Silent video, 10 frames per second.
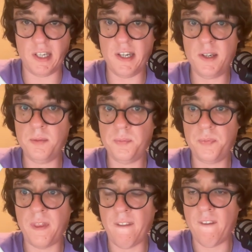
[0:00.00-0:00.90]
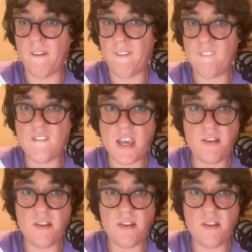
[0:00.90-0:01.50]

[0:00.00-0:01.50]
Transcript: Enabling the APK and